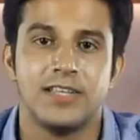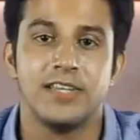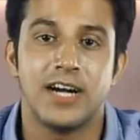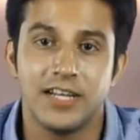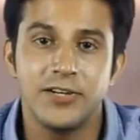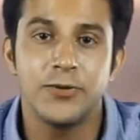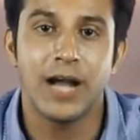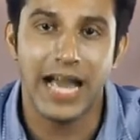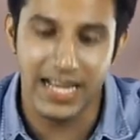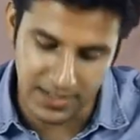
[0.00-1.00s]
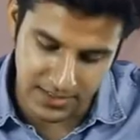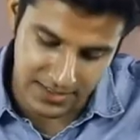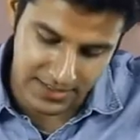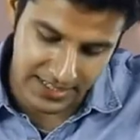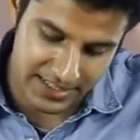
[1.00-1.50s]
The other two
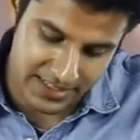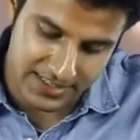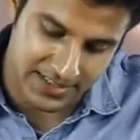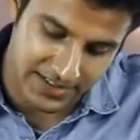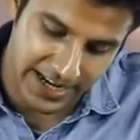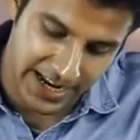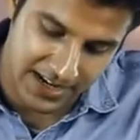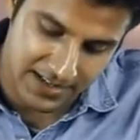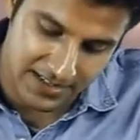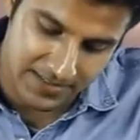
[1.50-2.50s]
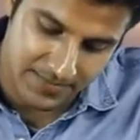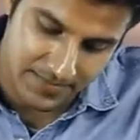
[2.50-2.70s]
angles in this triangle